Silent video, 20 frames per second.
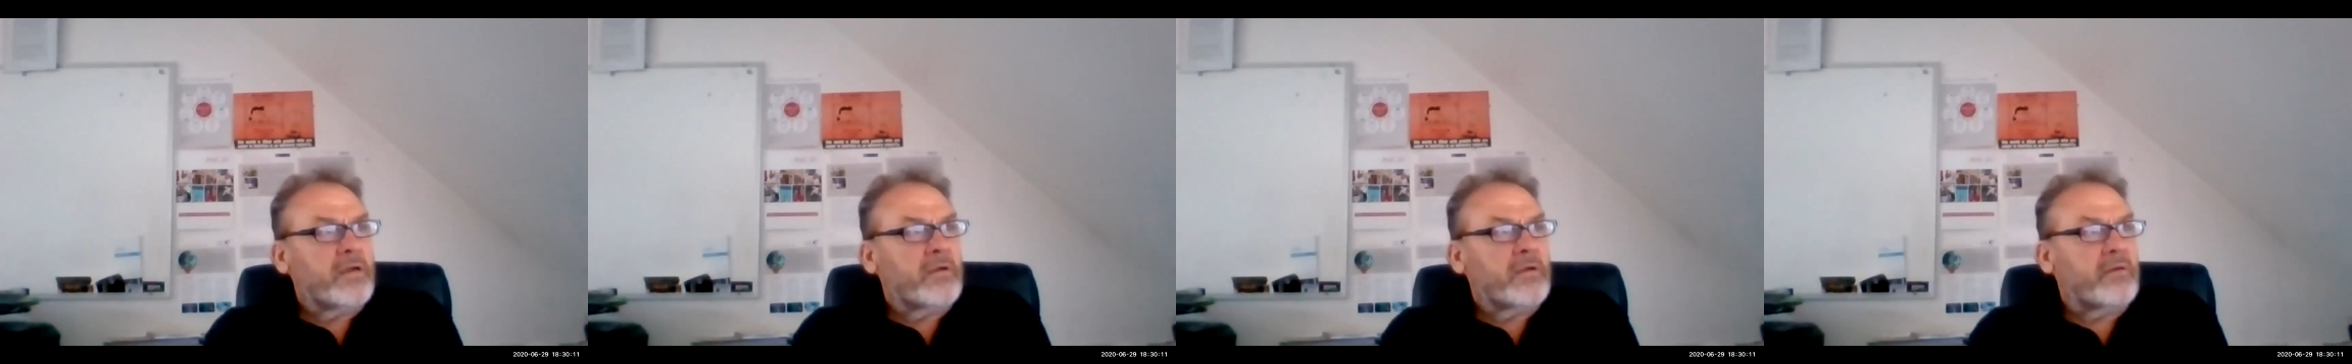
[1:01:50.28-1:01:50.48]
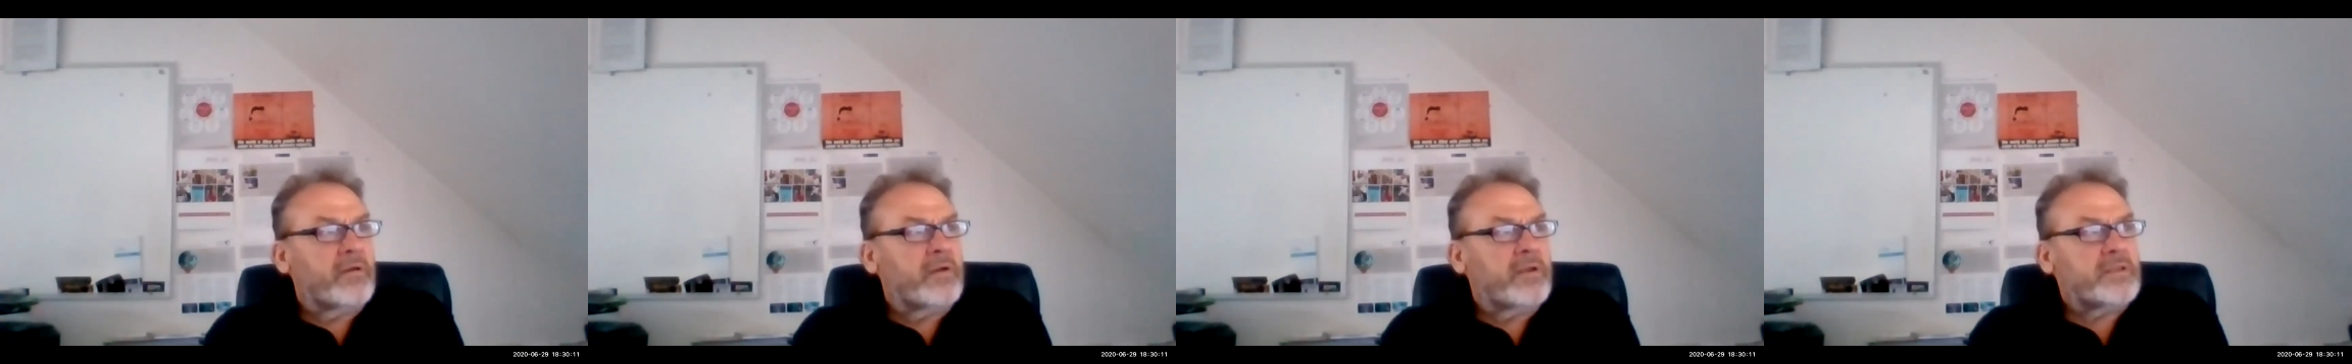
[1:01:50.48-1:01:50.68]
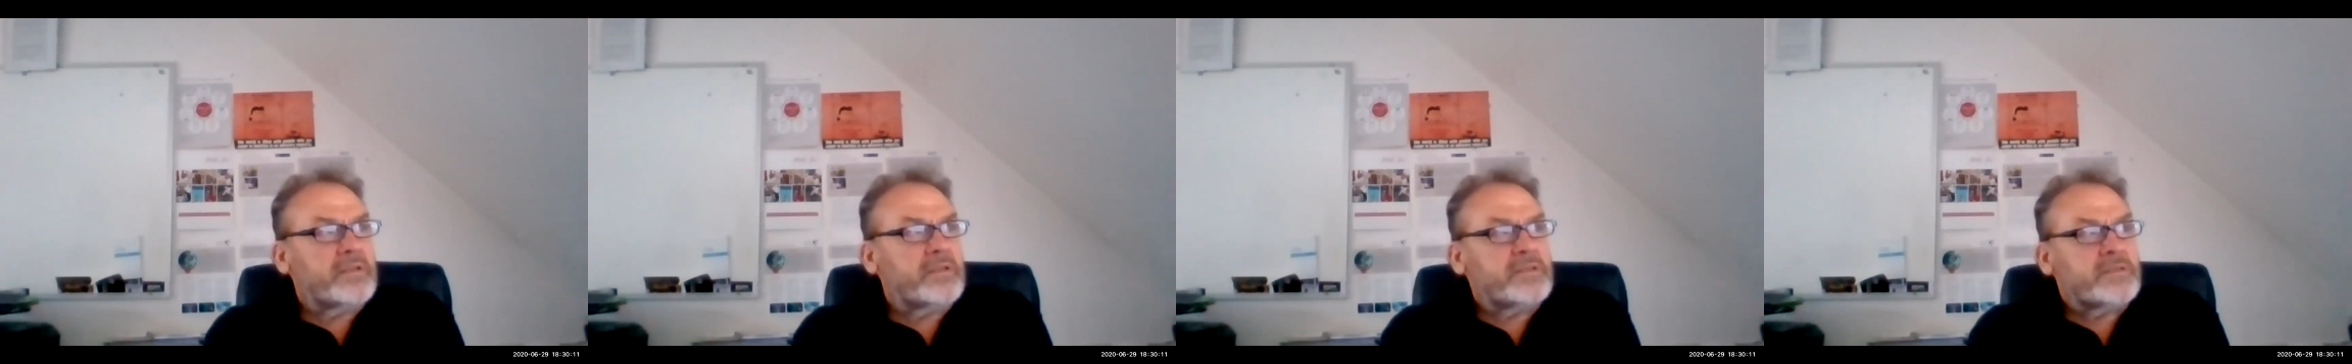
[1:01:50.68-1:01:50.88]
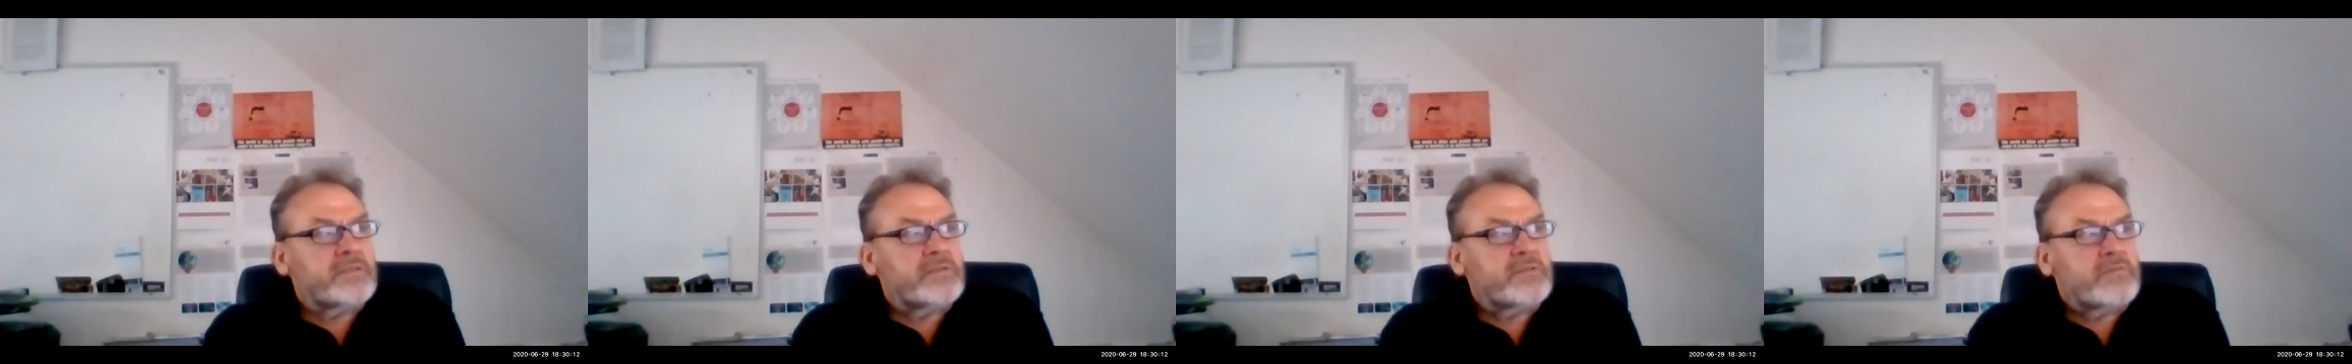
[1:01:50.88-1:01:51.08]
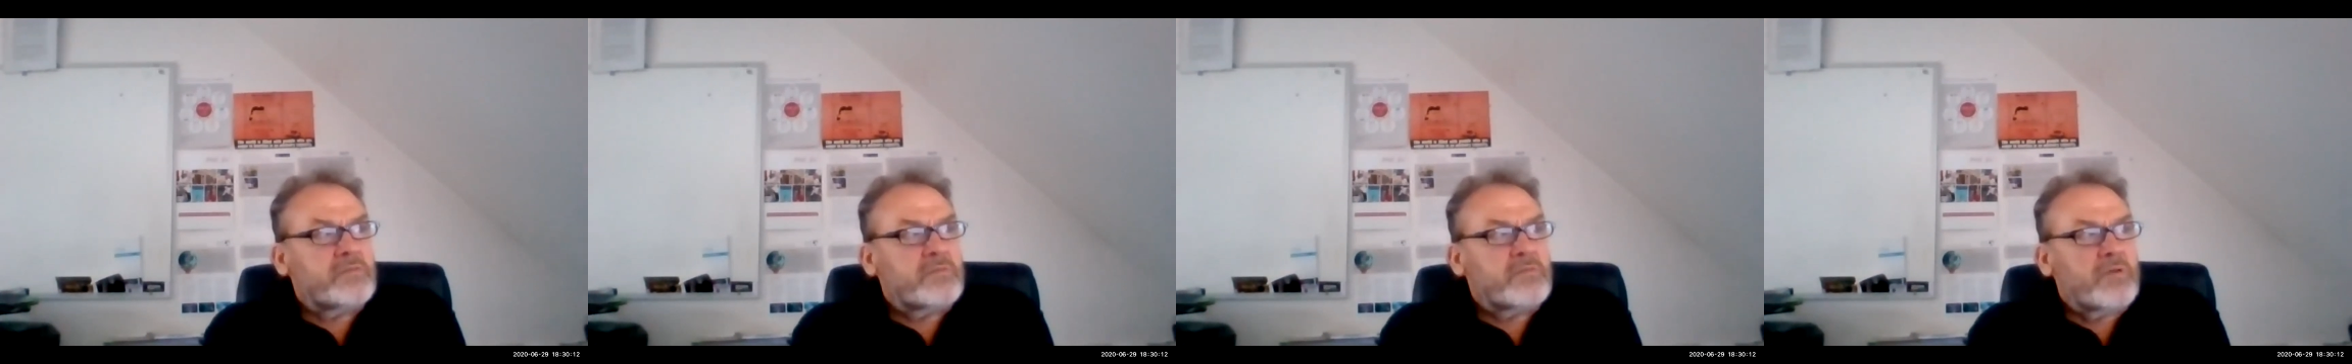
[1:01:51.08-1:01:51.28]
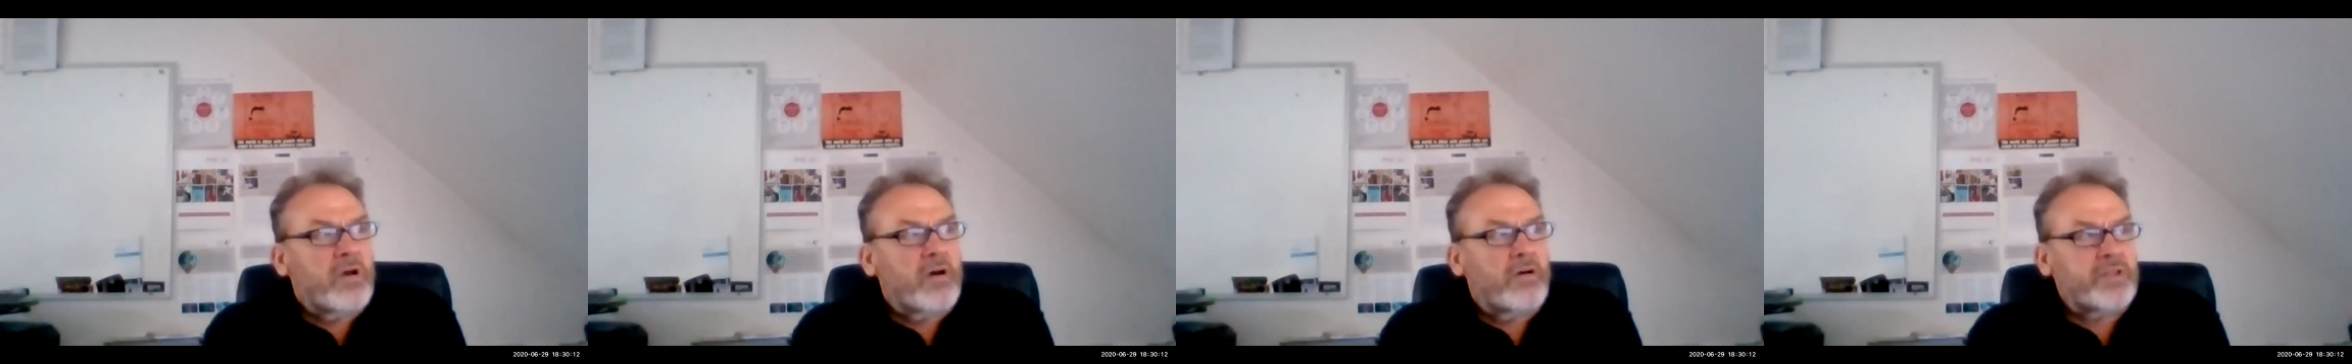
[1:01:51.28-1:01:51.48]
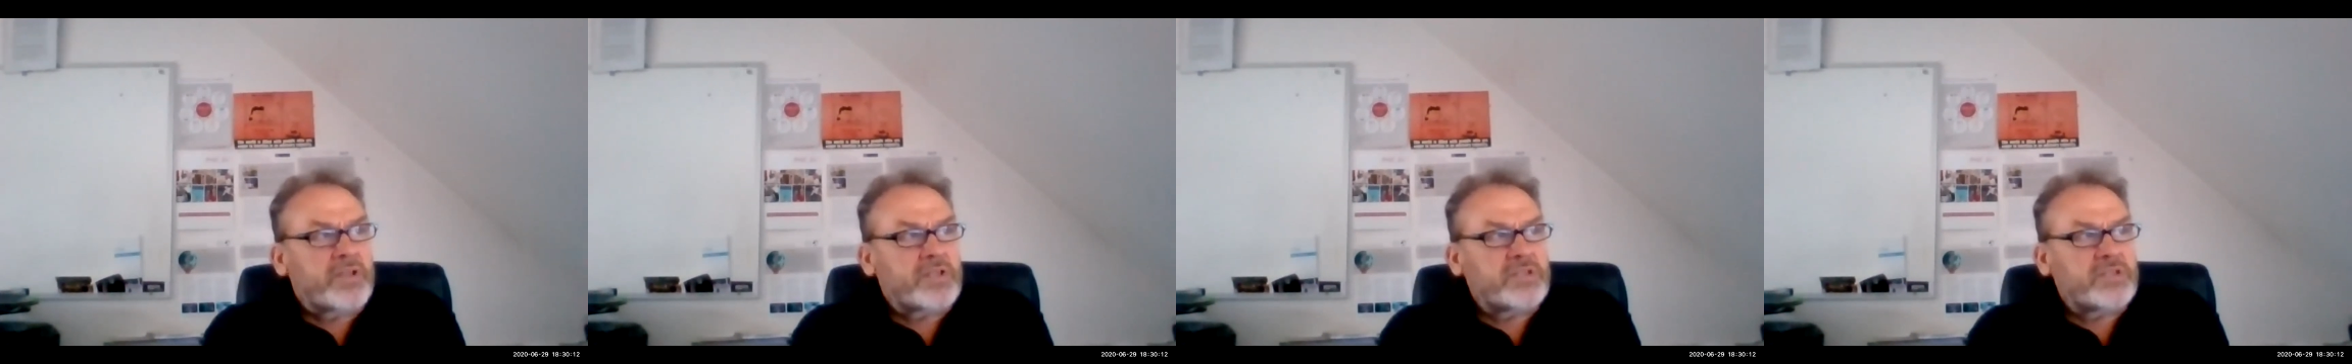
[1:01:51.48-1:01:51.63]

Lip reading: Right? Are they